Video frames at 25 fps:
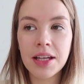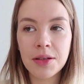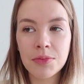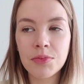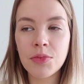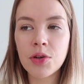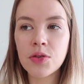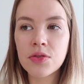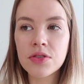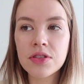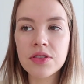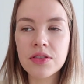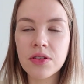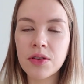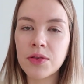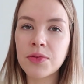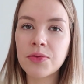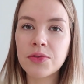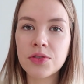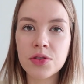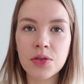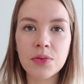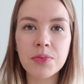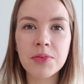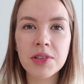and most
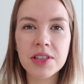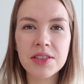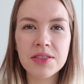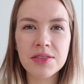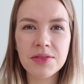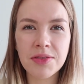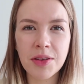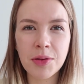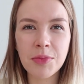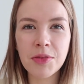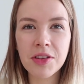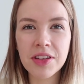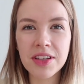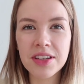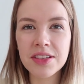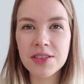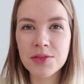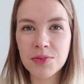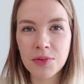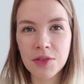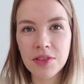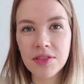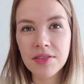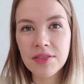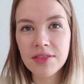of Jongbin's family
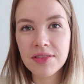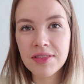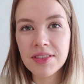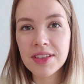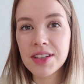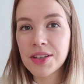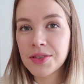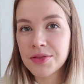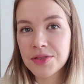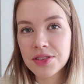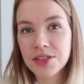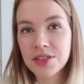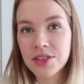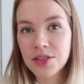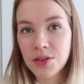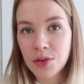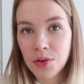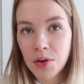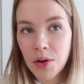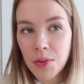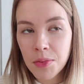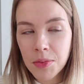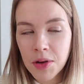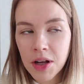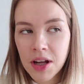as well lives in
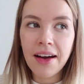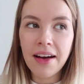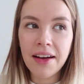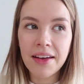Europe,